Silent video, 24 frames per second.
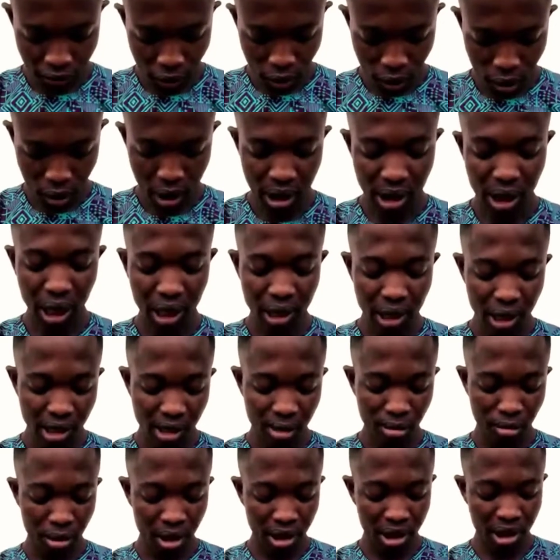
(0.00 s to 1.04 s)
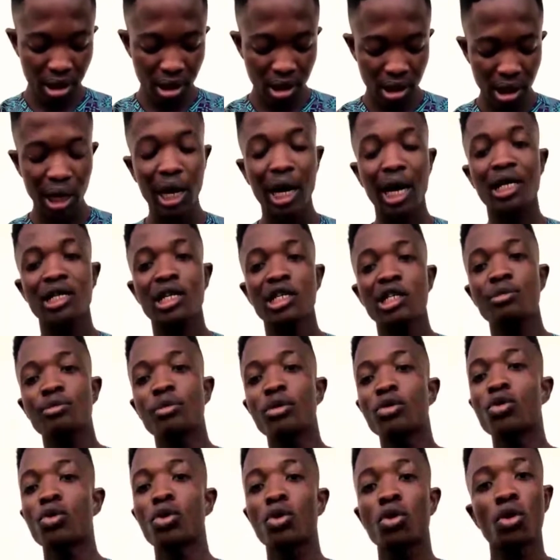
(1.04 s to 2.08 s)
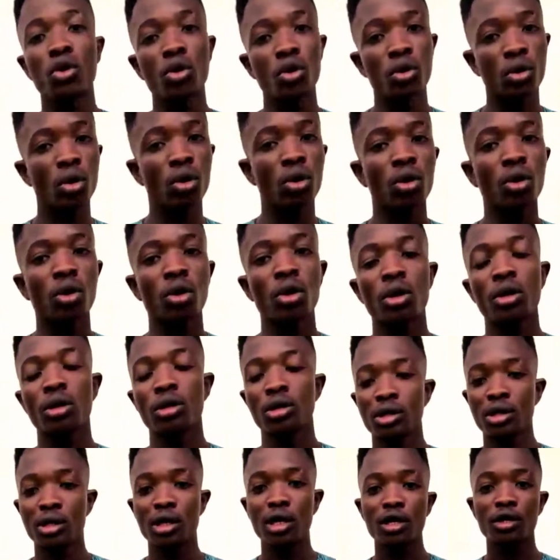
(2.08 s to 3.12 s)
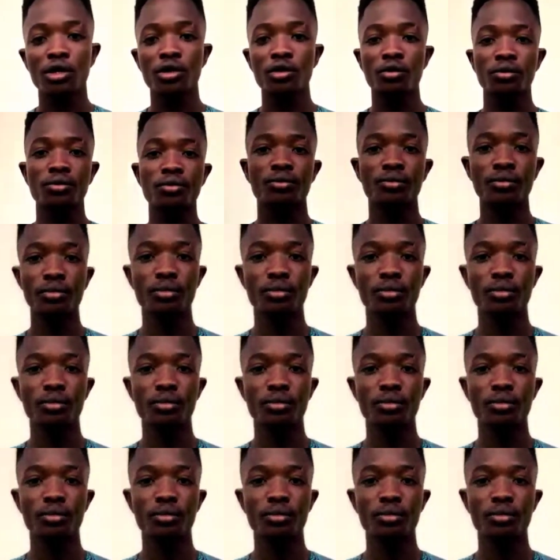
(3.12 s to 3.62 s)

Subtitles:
for Internet Message Access Protocol. Thank you.